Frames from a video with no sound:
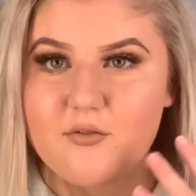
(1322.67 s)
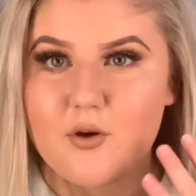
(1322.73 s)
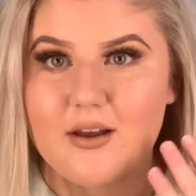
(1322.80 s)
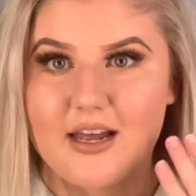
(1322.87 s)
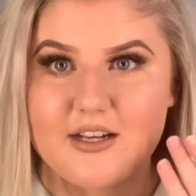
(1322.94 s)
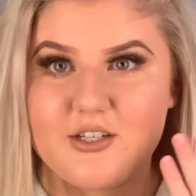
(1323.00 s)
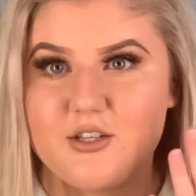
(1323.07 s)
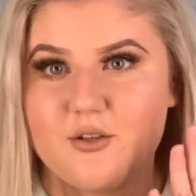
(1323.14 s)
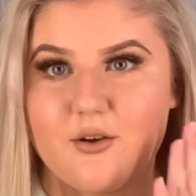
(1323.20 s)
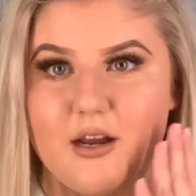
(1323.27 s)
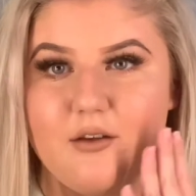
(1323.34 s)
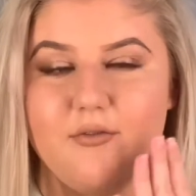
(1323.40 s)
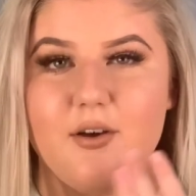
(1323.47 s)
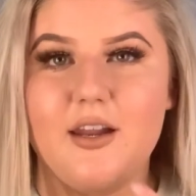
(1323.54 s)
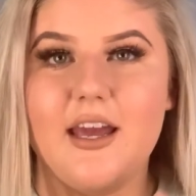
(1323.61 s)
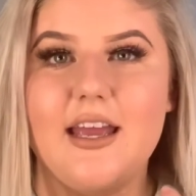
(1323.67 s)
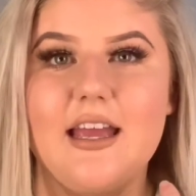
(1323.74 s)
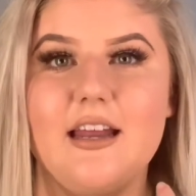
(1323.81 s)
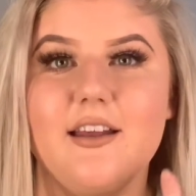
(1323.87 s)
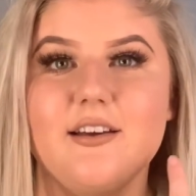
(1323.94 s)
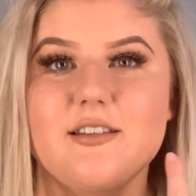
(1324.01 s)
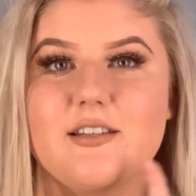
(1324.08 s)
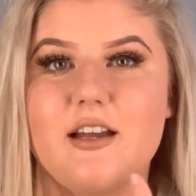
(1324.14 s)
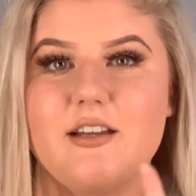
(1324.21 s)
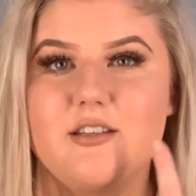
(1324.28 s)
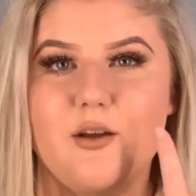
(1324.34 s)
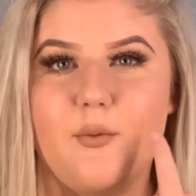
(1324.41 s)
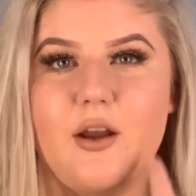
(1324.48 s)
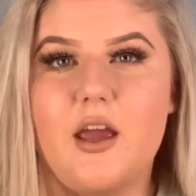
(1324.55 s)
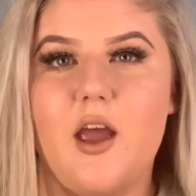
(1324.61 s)
got lashes on, I feel like it looks nicer
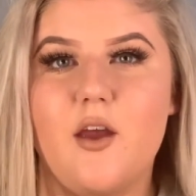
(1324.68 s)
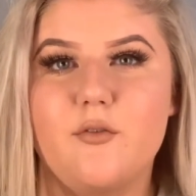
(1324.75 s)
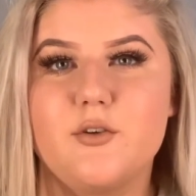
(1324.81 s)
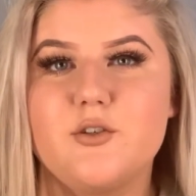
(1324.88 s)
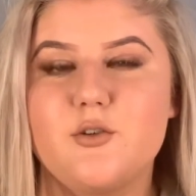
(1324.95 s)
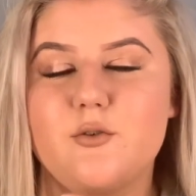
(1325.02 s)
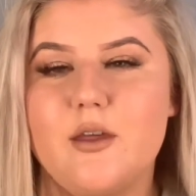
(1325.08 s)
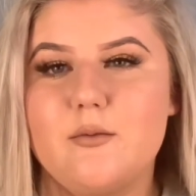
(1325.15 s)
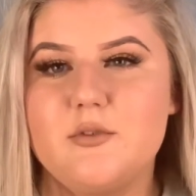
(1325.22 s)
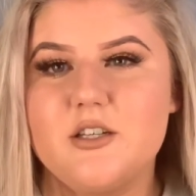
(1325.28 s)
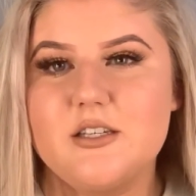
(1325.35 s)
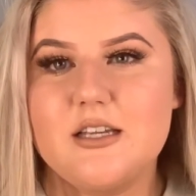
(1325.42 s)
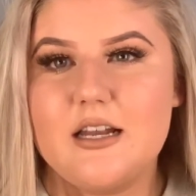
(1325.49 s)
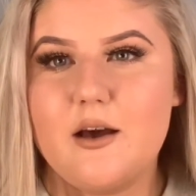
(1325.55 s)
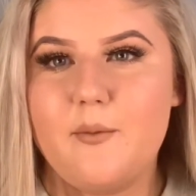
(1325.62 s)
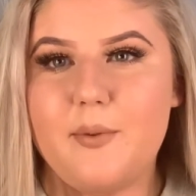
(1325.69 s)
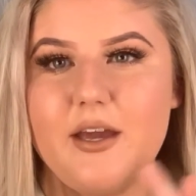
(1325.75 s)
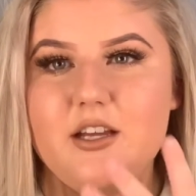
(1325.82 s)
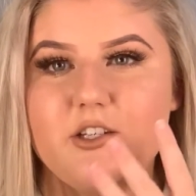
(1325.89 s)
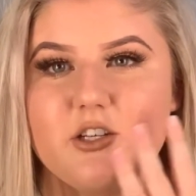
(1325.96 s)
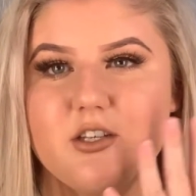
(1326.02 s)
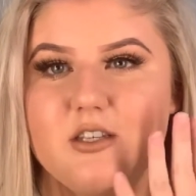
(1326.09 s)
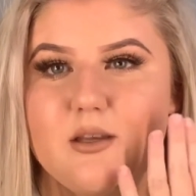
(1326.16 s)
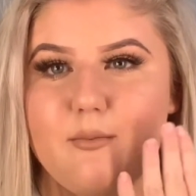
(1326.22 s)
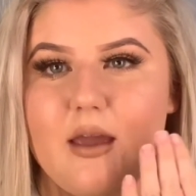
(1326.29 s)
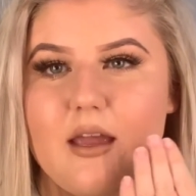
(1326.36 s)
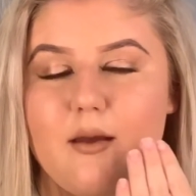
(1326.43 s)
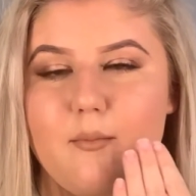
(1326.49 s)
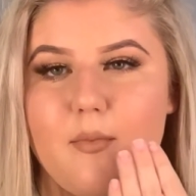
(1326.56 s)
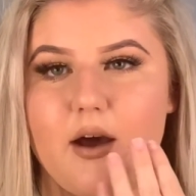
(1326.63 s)
when I overdraw them just a little bit, just to
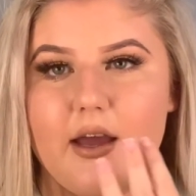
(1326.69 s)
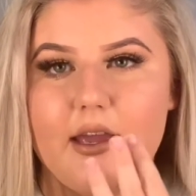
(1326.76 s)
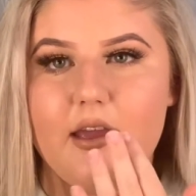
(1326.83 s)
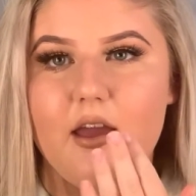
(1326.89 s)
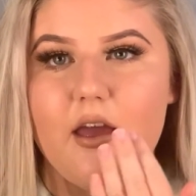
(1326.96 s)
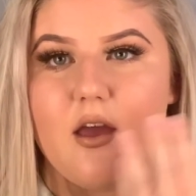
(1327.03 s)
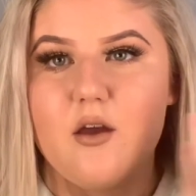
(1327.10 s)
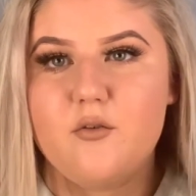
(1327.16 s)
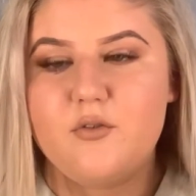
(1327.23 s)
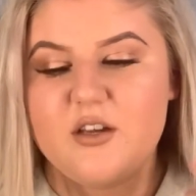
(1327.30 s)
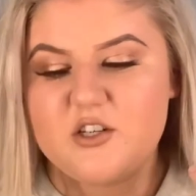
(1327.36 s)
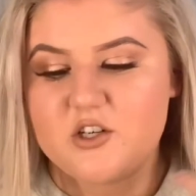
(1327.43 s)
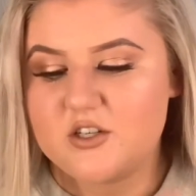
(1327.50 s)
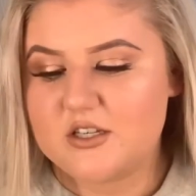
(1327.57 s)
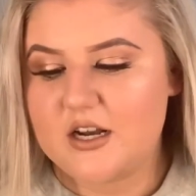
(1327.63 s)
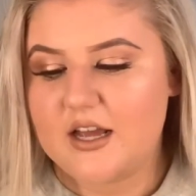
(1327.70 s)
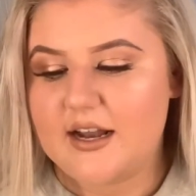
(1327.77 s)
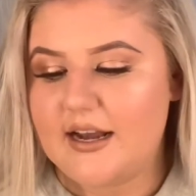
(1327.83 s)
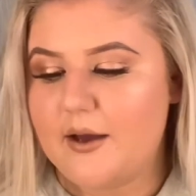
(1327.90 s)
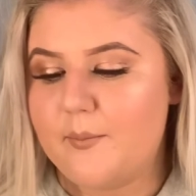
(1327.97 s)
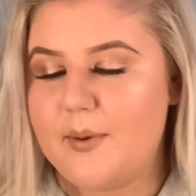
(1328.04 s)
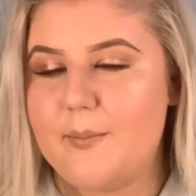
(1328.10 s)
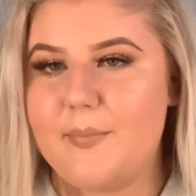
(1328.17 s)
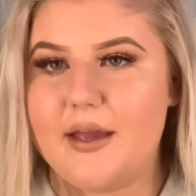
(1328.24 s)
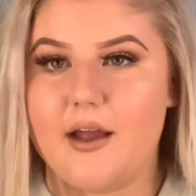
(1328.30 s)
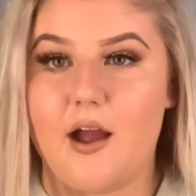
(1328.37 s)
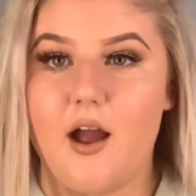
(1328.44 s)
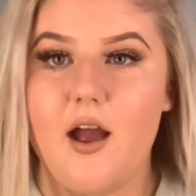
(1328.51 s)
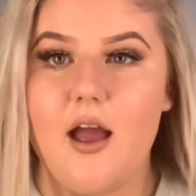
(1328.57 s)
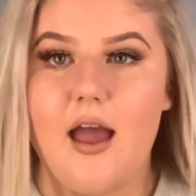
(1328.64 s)
make my features look a little bit
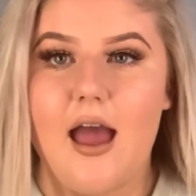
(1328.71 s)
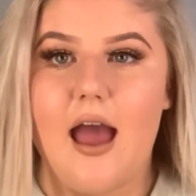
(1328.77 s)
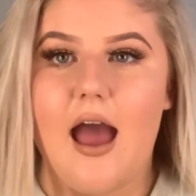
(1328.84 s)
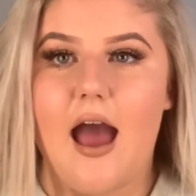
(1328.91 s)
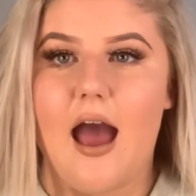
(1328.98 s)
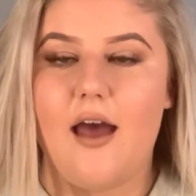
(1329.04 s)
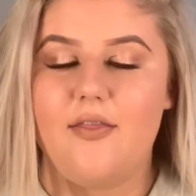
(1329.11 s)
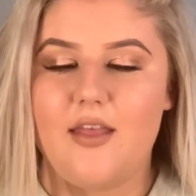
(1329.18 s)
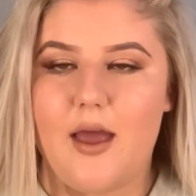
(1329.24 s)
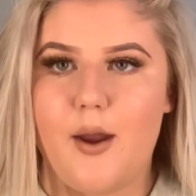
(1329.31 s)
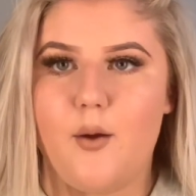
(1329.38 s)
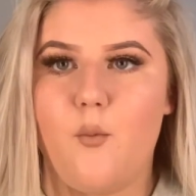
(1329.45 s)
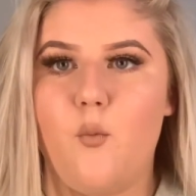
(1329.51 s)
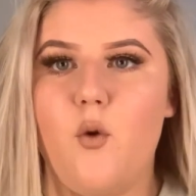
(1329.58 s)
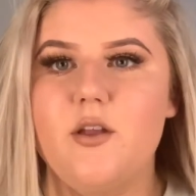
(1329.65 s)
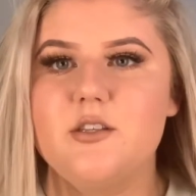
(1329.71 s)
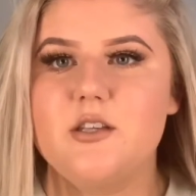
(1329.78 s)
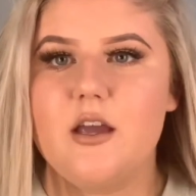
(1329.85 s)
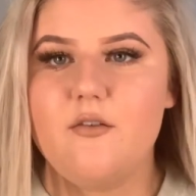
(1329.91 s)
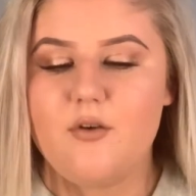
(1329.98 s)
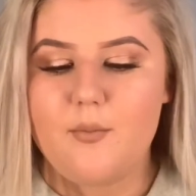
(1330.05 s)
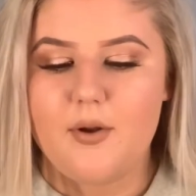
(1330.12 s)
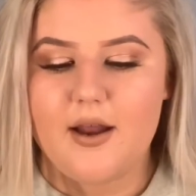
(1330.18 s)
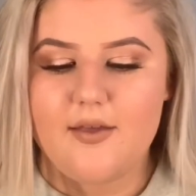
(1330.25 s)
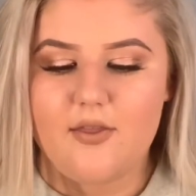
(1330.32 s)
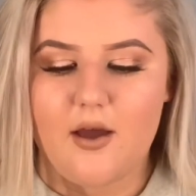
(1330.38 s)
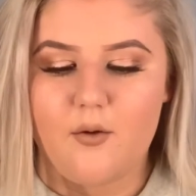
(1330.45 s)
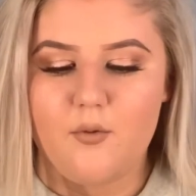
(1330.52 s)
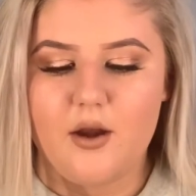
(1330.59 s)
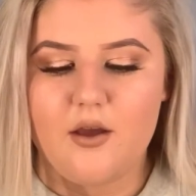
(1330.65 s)
bigger. And then once I've applied
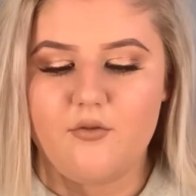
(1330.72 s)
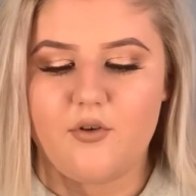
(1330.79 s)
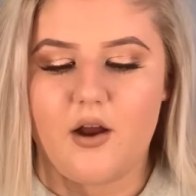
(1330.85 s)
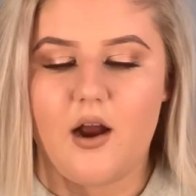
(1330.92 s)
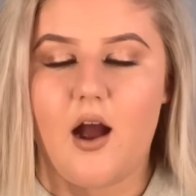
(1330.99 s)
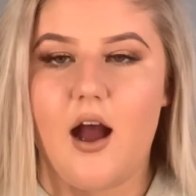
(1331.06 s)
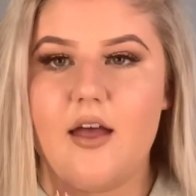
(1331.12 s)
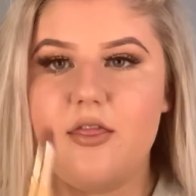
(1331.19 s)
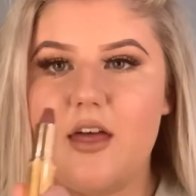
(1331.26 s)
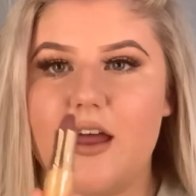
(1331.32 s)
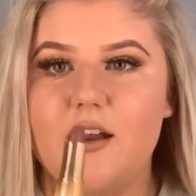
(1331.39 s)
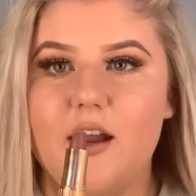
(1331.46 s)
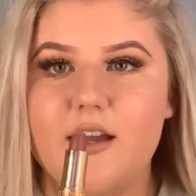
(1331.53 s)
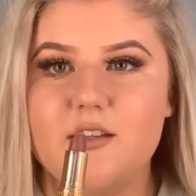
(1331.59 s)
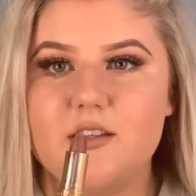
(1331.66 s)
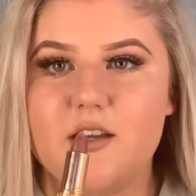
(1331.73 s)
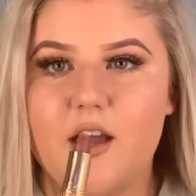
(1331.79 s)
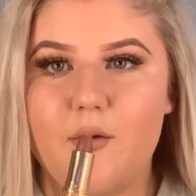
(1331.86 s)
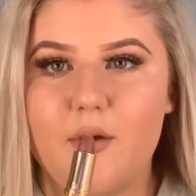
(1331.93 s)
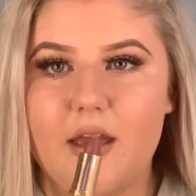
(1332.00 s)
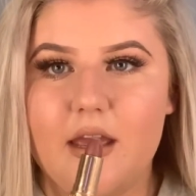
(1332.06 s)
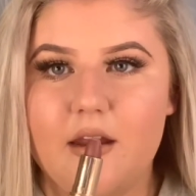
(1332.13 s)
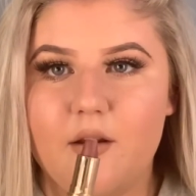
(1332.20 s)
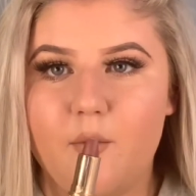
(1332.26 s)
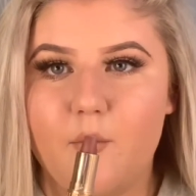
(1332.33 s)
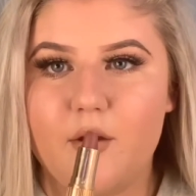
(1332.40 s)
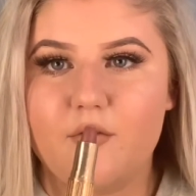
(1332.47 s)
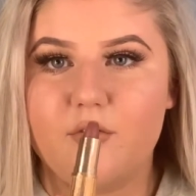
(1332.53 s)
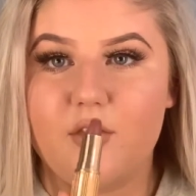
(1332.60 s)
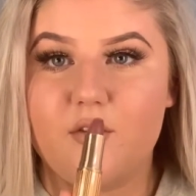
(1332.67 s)
that all over, I then like to go in
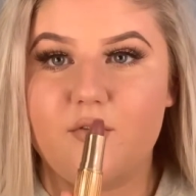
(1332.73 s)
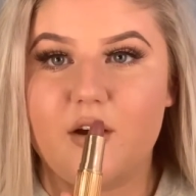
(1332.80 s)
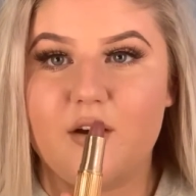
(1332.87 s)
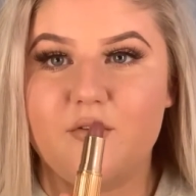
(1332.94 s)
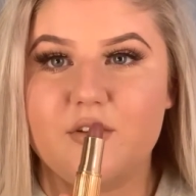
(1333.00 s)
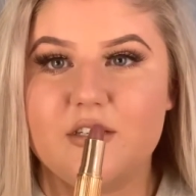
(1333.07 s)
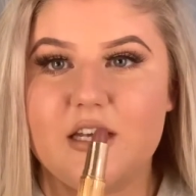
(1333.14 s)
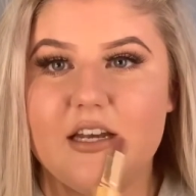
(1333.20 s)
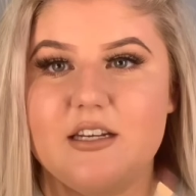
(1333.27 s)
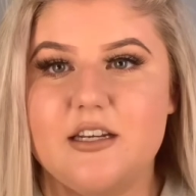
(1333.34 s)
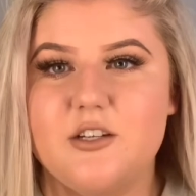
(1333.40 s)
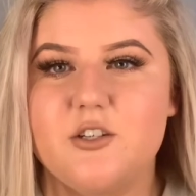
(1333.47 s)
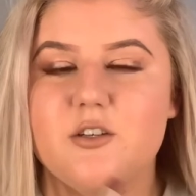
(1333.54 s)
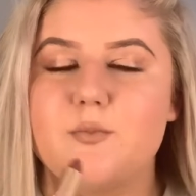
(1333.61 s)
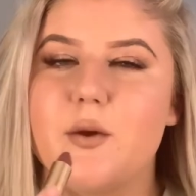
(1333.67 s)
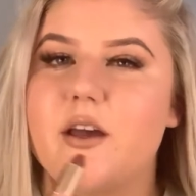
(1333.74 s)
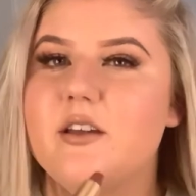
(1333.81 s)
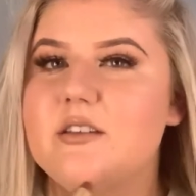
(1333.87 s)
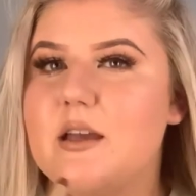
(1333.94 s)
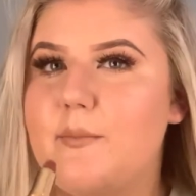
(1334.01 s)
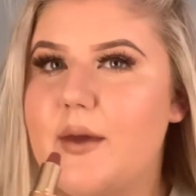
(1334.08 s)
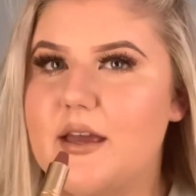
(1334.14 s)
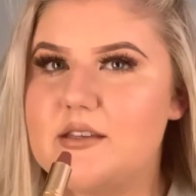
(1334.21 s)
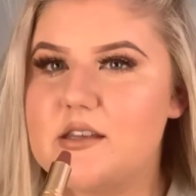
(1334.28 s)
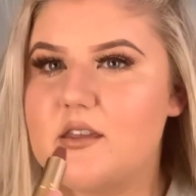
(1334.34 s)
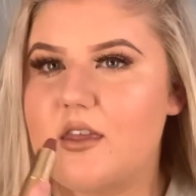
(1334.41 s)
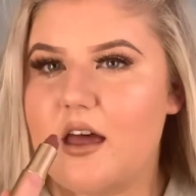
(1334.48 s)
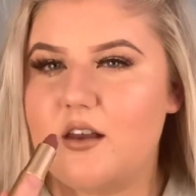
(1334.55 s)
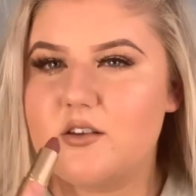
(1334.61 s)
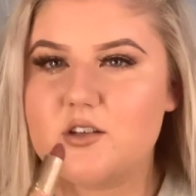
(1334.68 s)
with the Velvet Teddy, just because it makes it
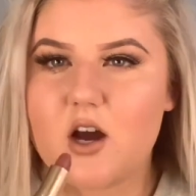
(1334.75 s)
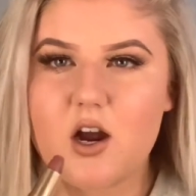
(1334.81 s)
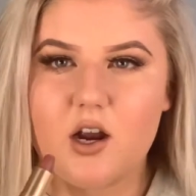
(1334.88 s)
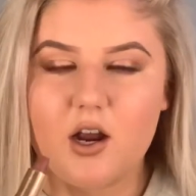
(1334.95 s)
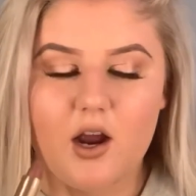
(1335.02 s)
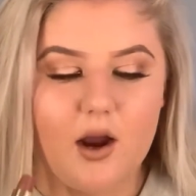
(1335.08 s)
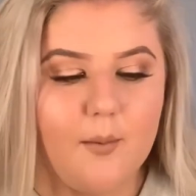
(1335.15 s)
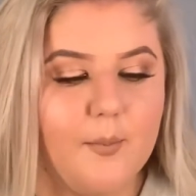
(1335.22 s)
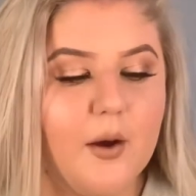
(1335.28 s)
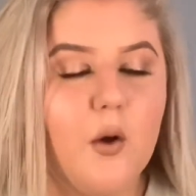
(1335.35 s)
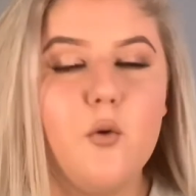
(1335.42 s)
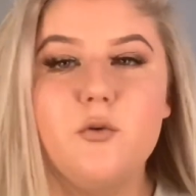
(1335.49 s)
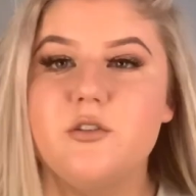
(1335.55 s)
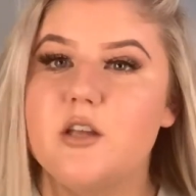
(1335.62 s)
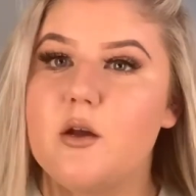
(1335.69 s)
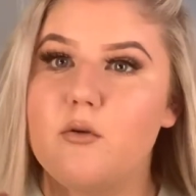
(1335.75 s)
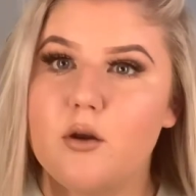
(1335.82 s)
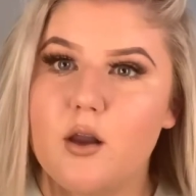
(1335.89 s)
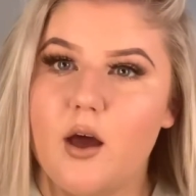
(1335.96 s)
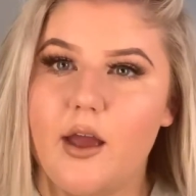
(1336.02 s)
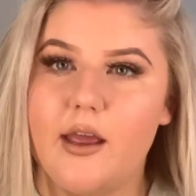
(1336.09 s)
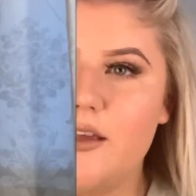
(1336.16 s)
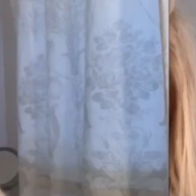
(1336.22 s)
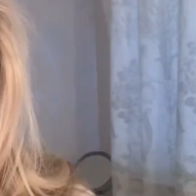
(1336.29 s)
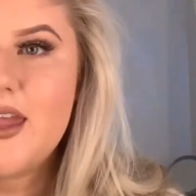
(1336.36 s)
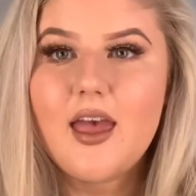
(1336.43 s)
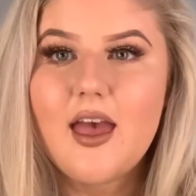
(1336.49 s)
that darker but also light.